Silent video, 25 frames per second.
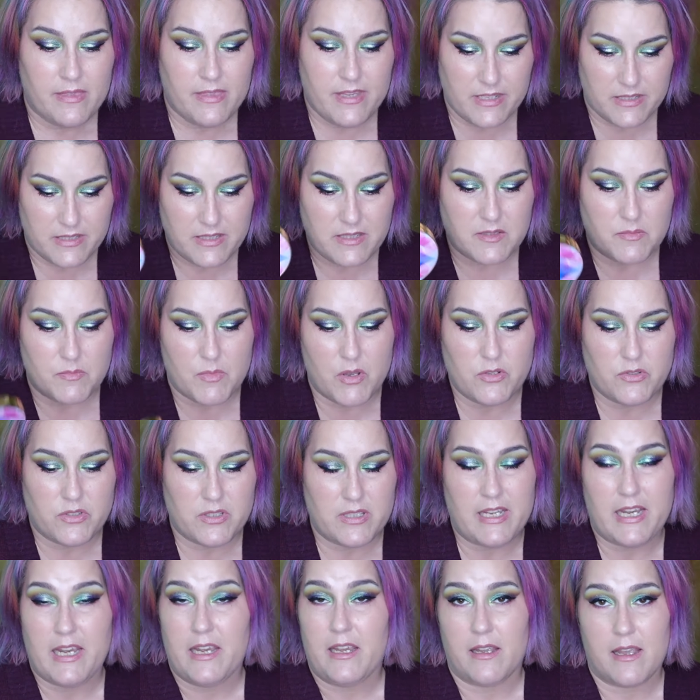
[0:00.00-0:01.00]
This is
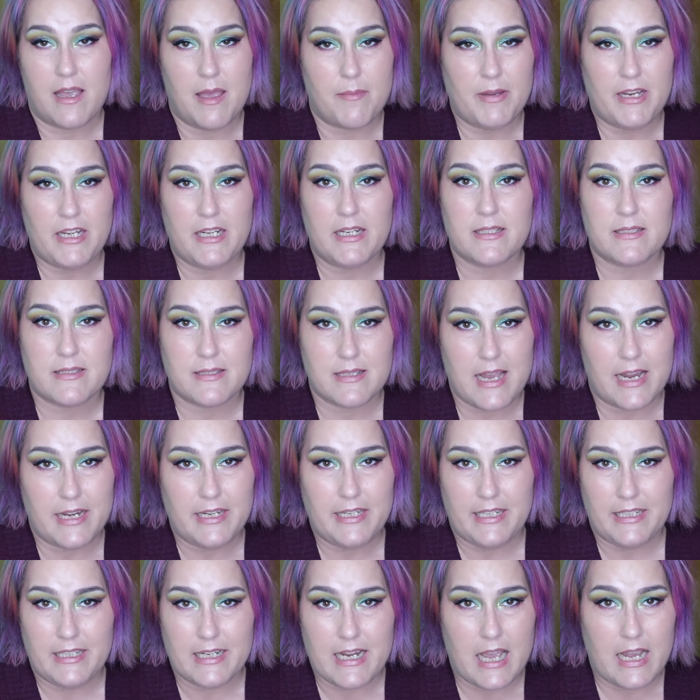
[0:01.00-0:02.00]
mostly, I mean, it's
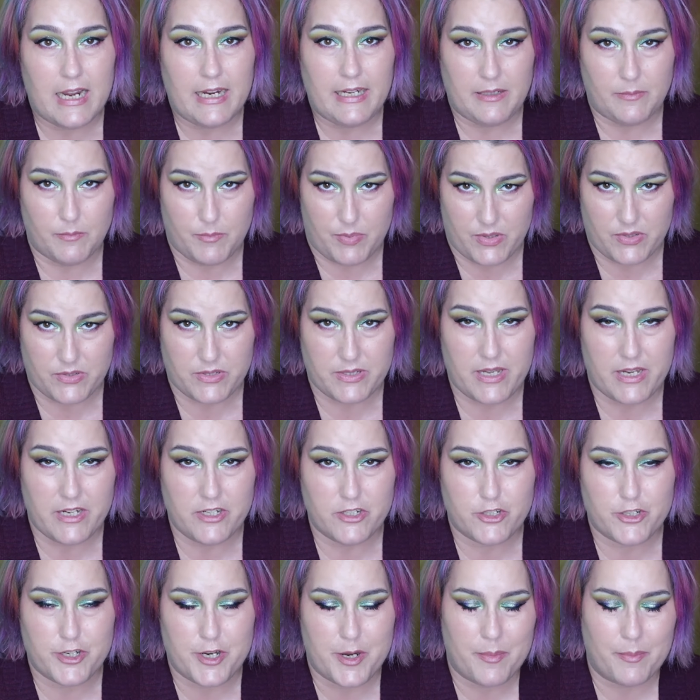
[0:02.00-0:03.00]
99%
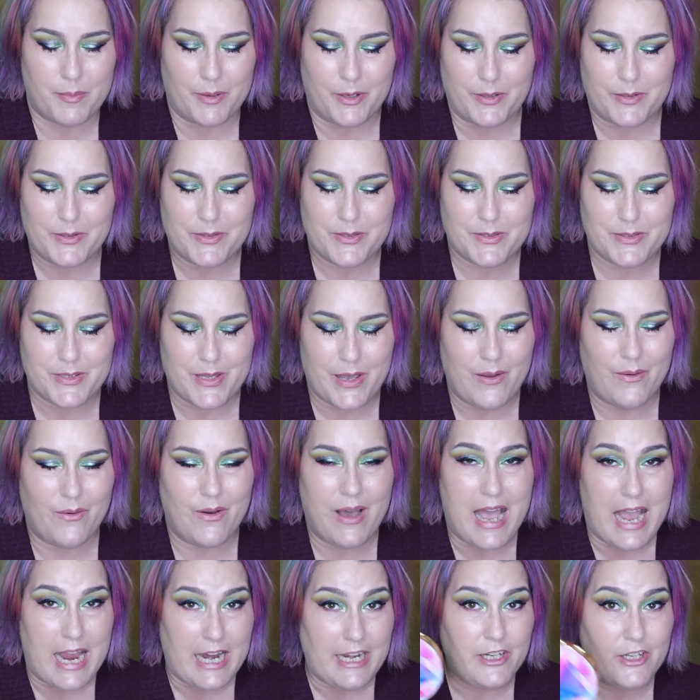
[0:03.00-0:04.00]
shimmer.
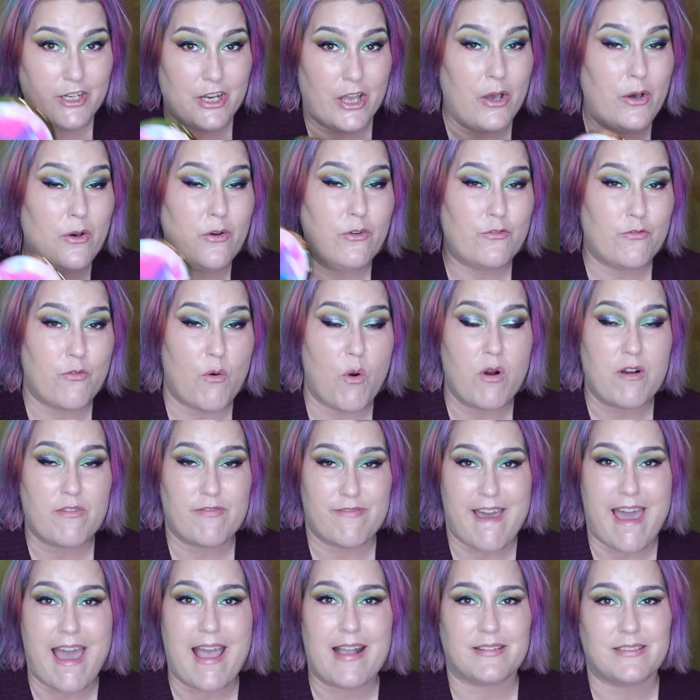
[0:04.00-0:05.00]
So I know for a
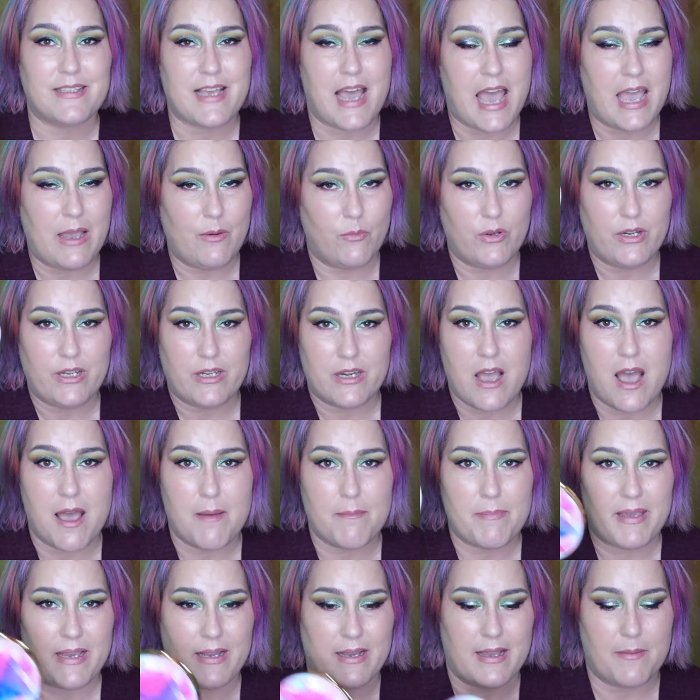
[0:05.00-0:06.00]
fact I would
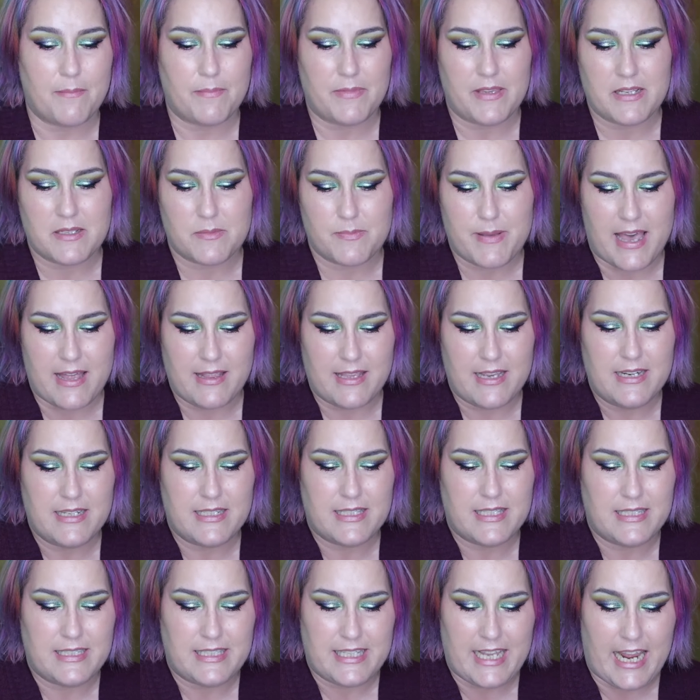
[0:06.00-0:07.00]
not pick up this
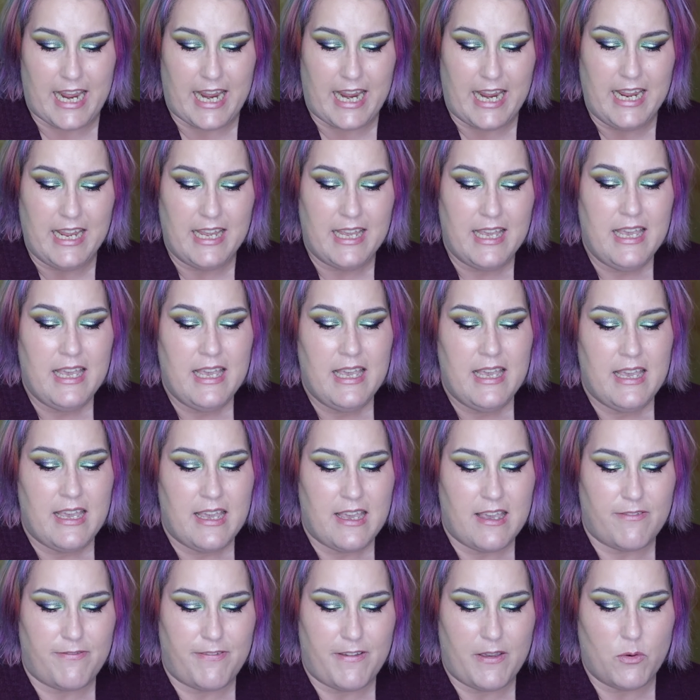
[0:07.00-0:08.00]
palette today
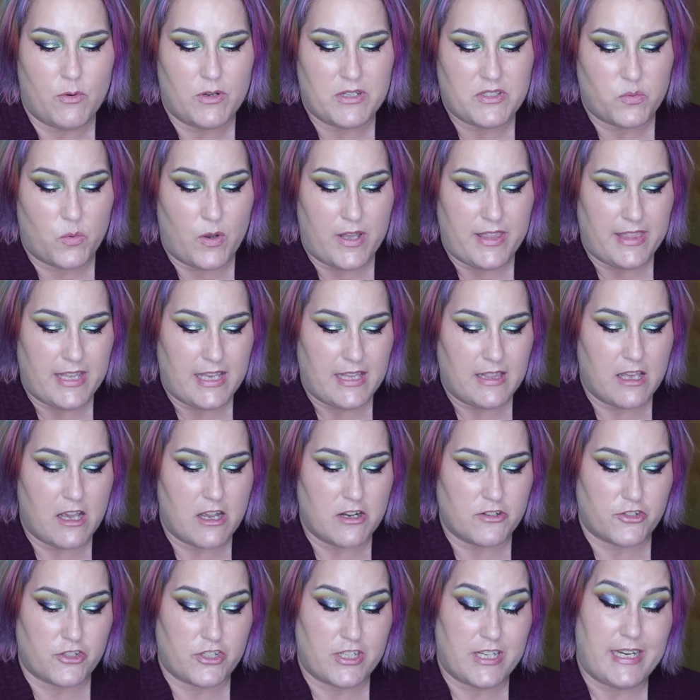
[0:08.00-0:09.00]
if it was one that
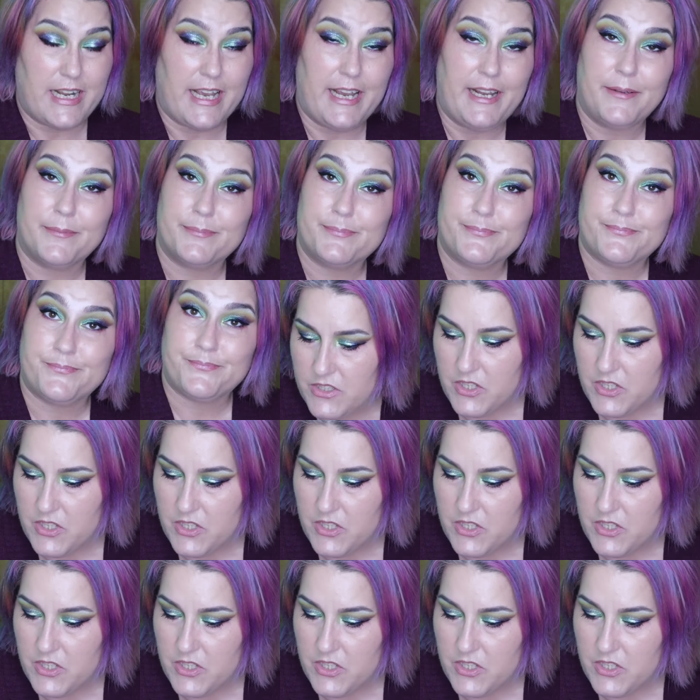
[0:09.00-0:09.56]
launched today.